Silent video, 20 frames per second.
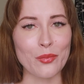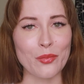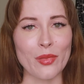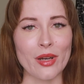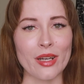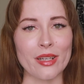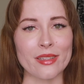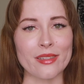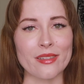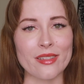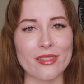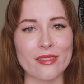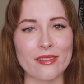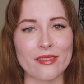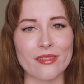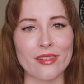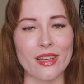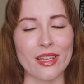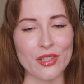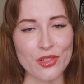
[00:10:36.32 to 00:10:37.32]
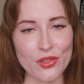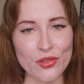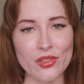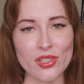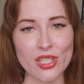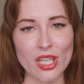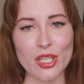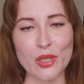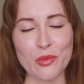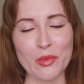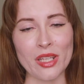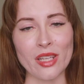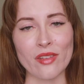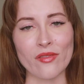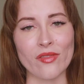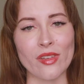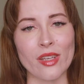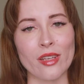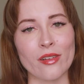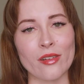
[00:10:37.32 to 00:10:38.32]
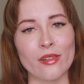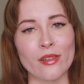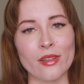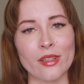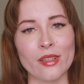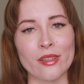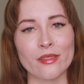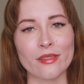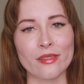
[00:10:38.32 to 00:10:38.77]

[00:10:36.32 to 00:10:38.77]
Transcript: but I do genuinely feel